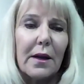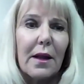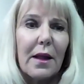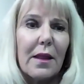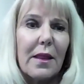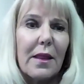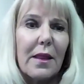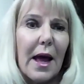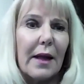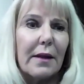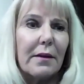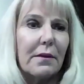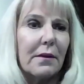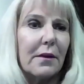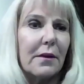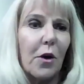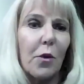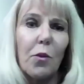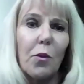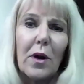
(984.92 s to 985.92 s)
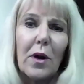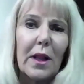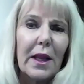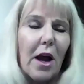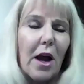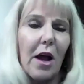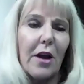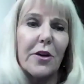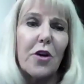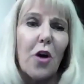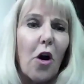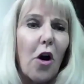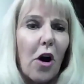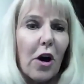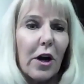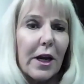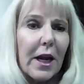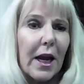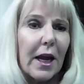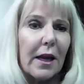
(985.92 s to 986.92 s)
that they're really on
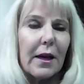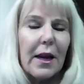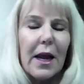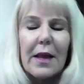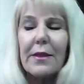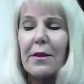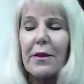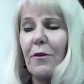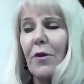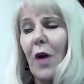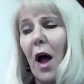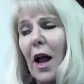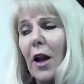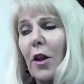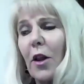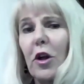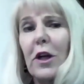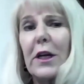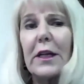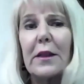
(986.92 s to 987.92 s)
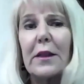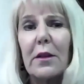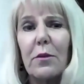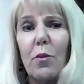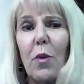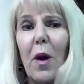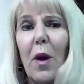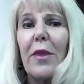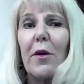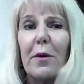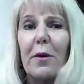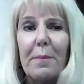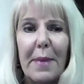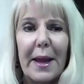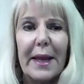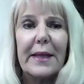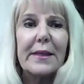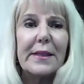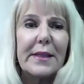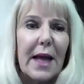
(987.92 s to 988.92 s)
target, and I look at whether it
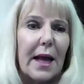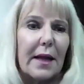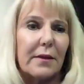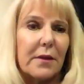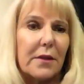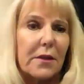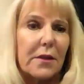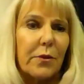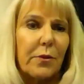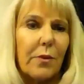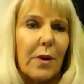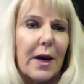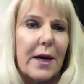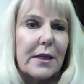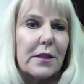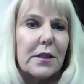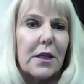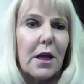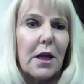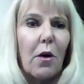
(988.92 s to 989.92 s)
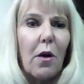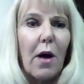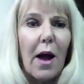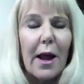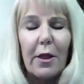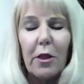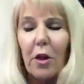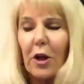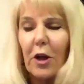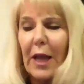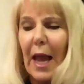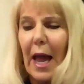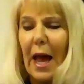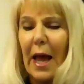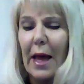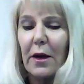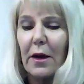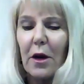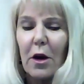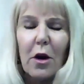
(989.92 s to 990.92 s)
makes sense, right? So I look
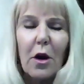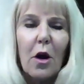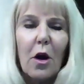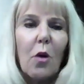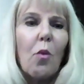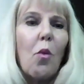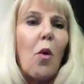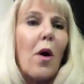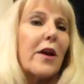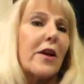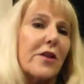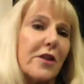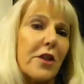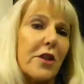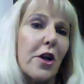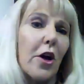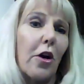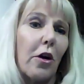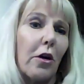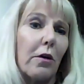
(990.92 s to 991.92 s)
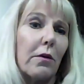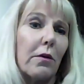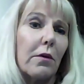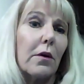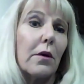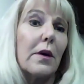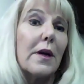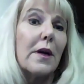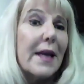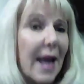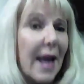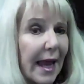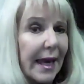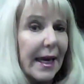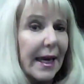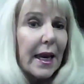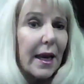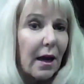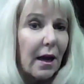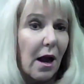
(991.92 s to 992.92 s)
at what is their
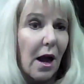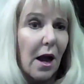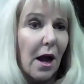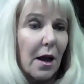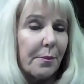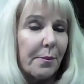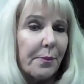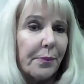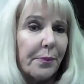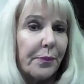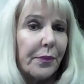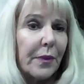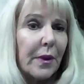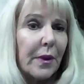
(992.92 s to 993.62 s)
net income